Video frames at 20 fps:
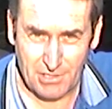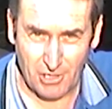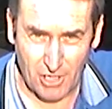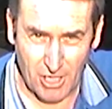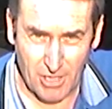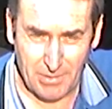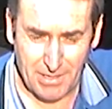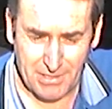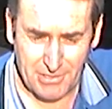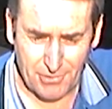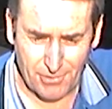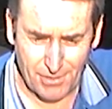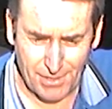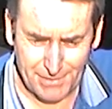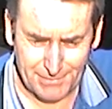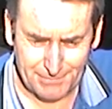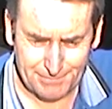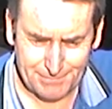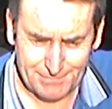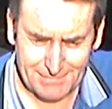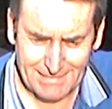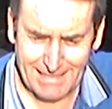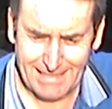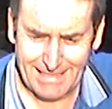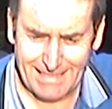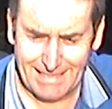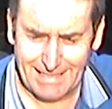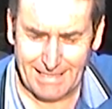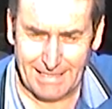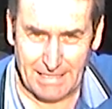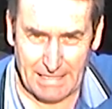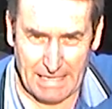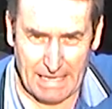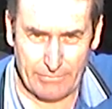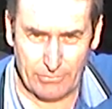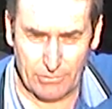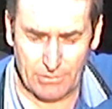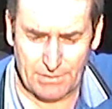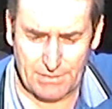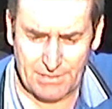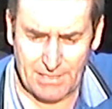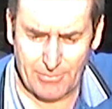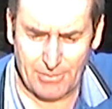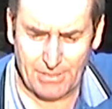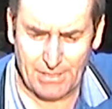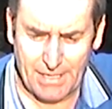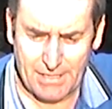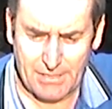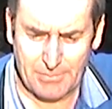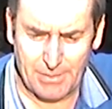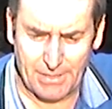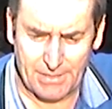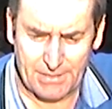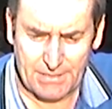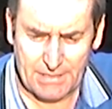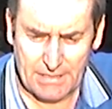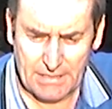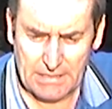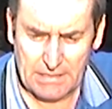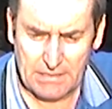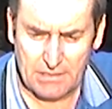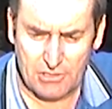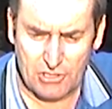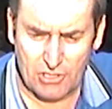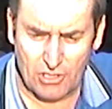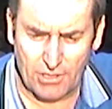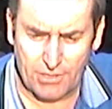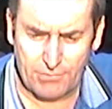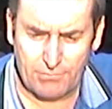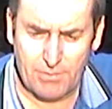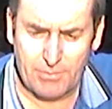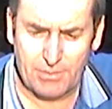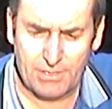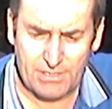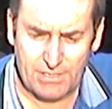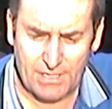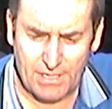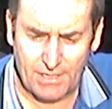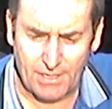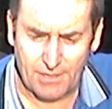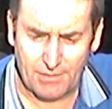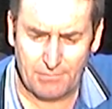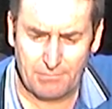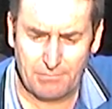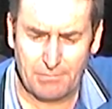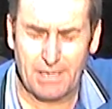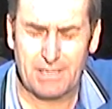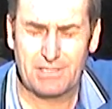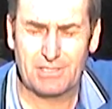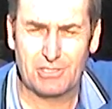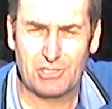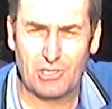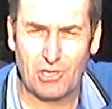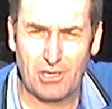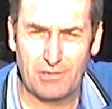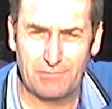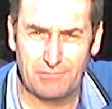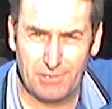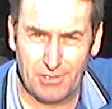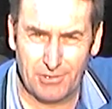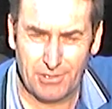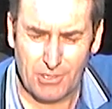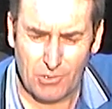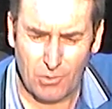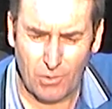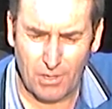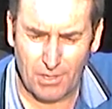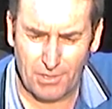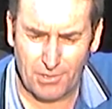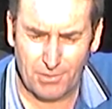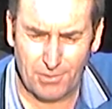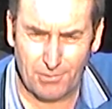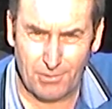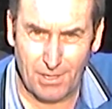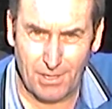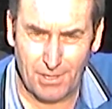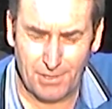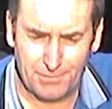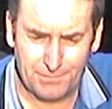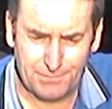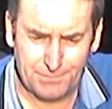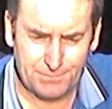highway terrain. Have a look at some of the aspects. Solid rib in the centre makes the tyre very quiet on the road.